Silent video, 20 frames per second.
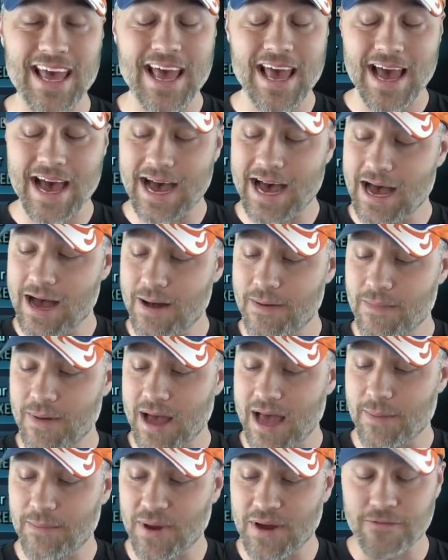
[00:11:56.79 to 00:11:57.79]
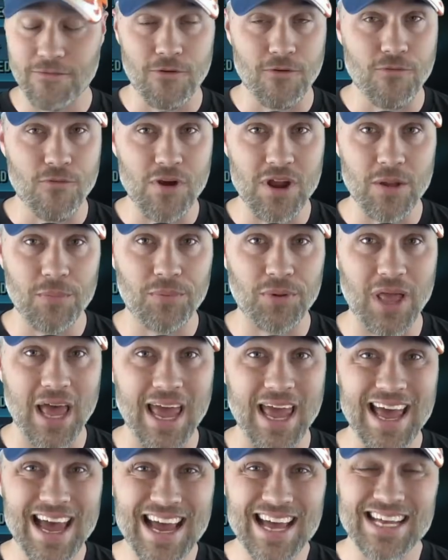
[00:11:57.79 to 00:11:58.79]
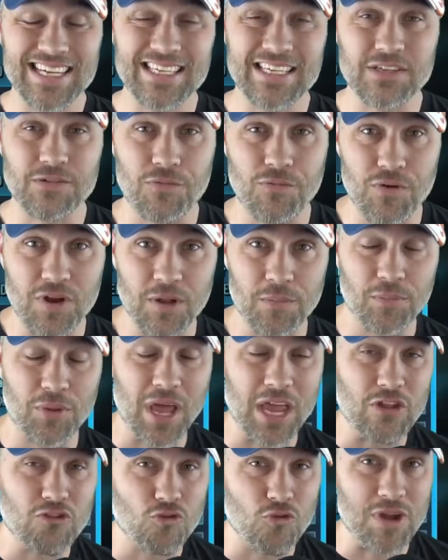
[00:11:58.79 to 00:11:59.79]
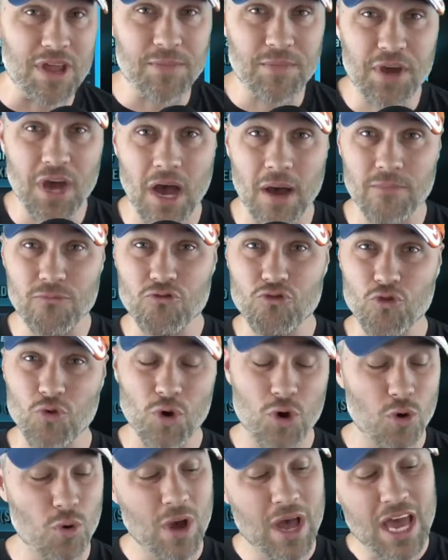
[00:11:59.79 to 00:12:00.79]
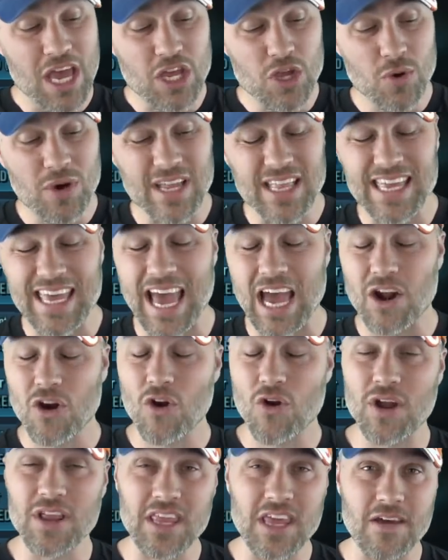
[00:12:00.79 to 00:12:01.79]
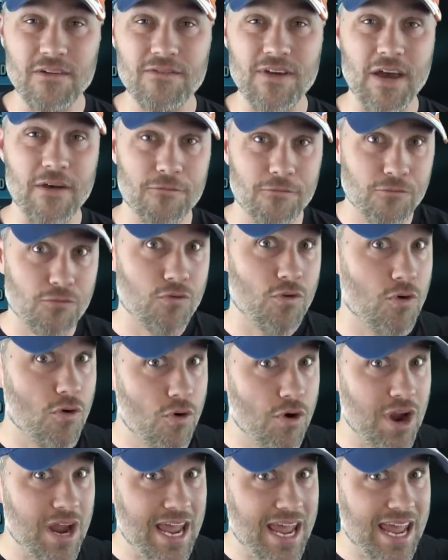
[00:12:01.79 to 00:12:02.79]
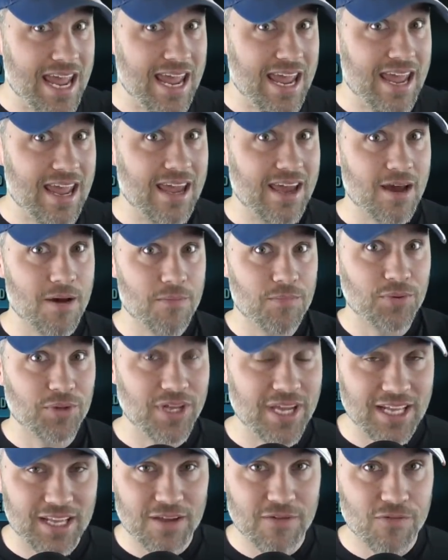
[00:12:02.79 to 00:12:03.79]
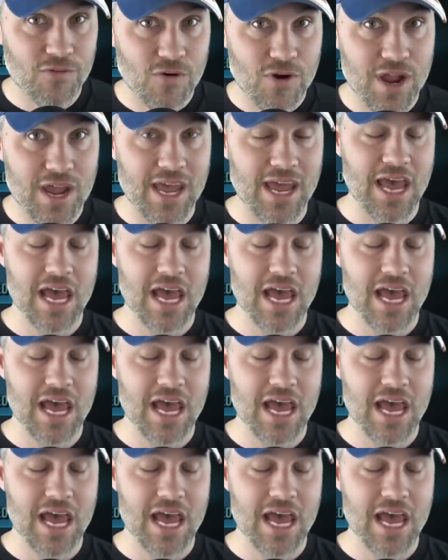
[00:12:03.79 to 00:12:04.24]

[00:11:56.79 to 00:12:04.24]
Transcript: But for free to play, this is a free to play dream come true. You can get her in the event free, completely free.